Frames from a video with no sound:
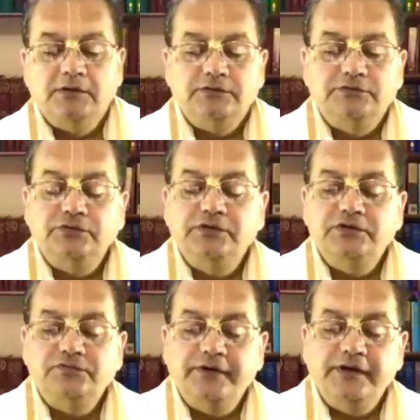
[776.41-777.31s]
So
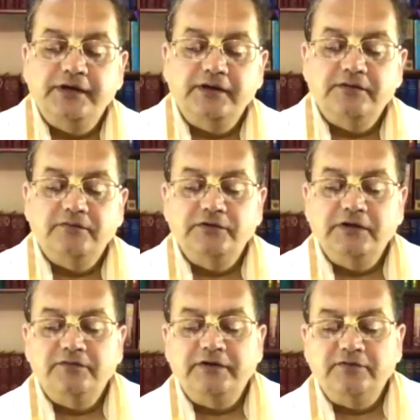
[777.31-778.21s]
this way, we
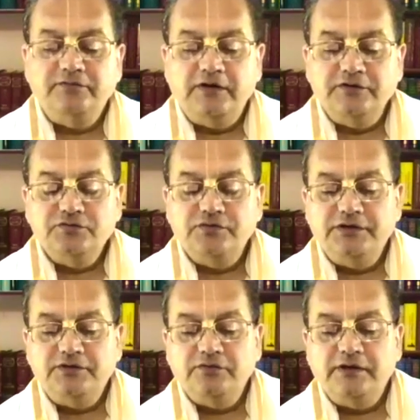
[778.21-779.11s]
are very fortunate
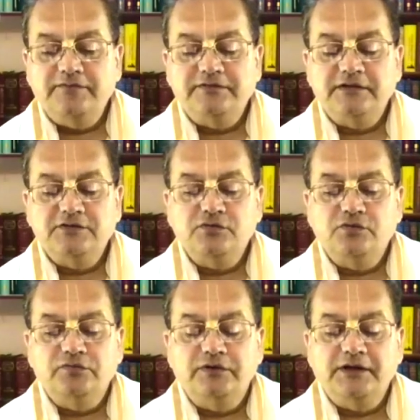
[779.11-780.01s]
to have such
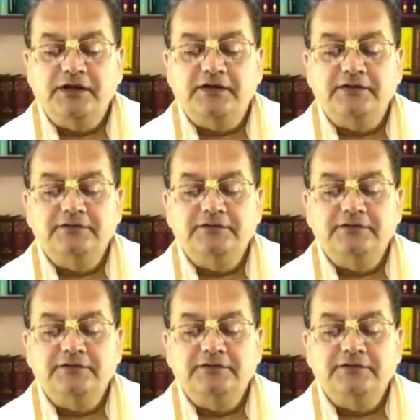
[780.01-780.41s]
Guru Varga